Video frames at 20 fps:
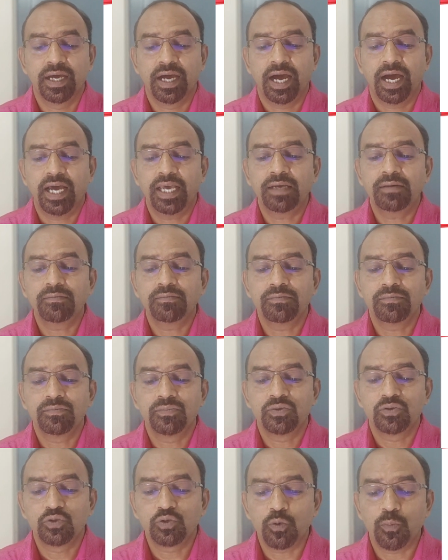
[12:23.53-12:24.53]
I am
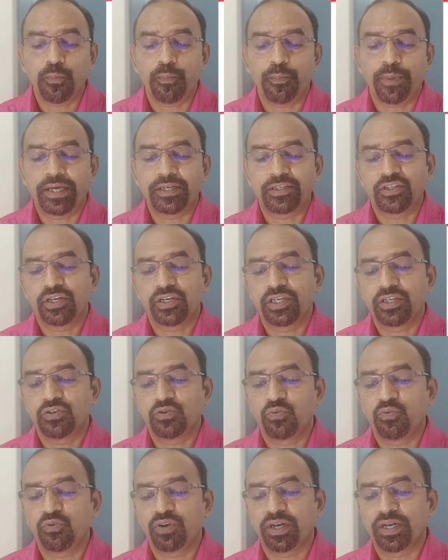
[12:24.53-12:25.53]
so passionate
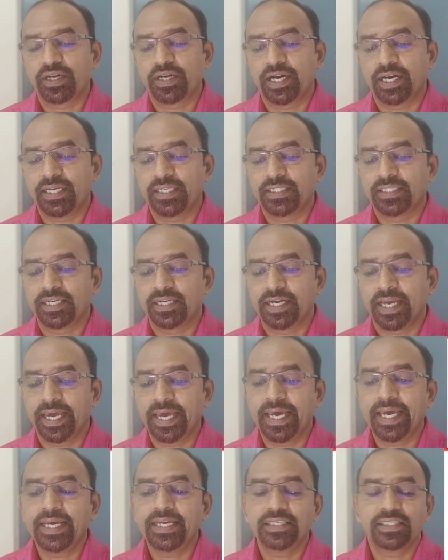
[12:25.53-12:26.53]
to work as an
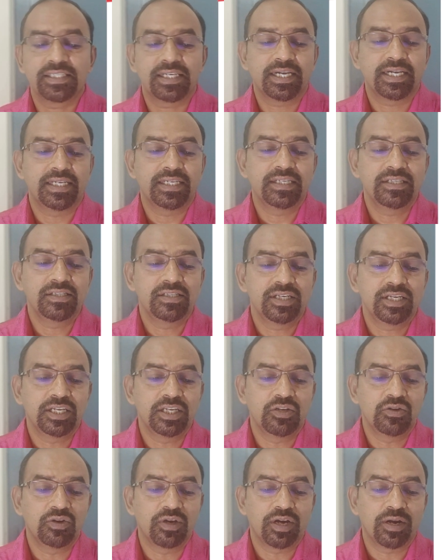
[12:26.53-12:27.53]
AI scientist
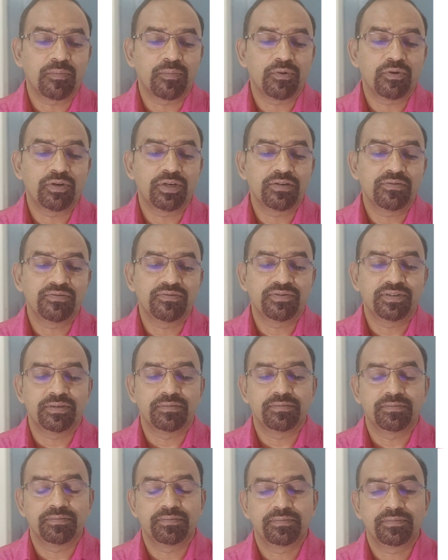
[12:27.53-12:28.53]
in your reputed
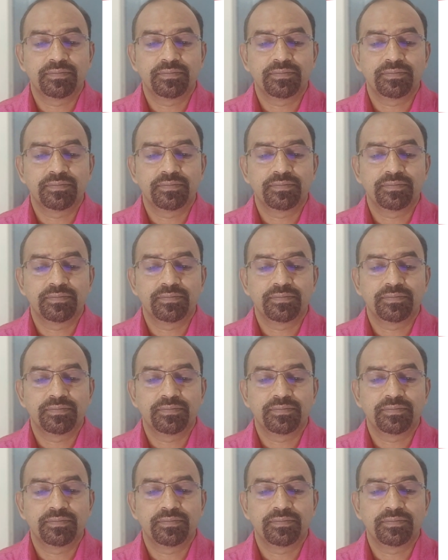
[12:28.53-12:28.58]
firm.